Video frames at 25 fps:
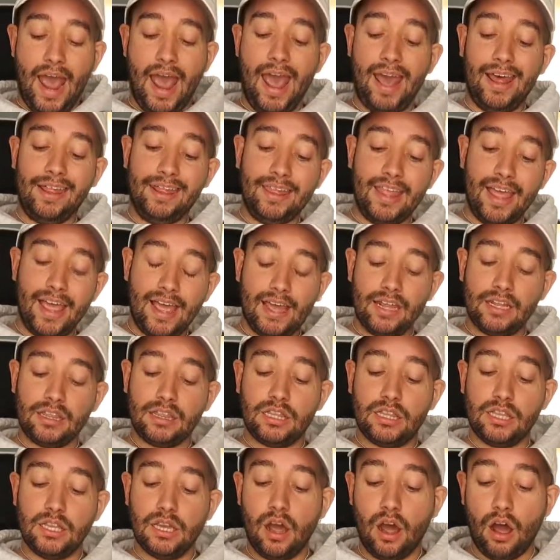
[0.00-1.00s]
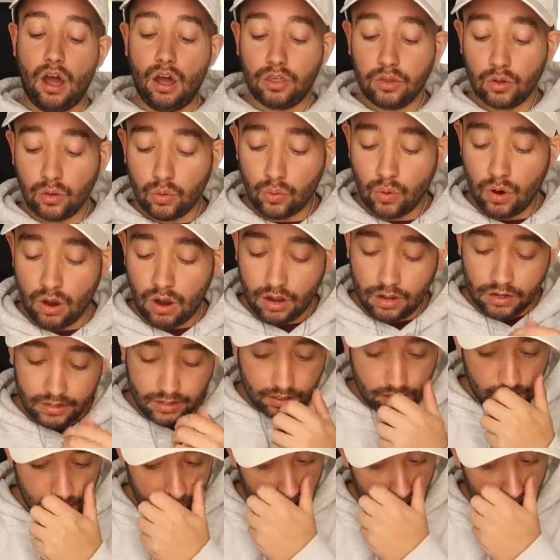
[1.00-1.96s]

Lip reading: And then the other one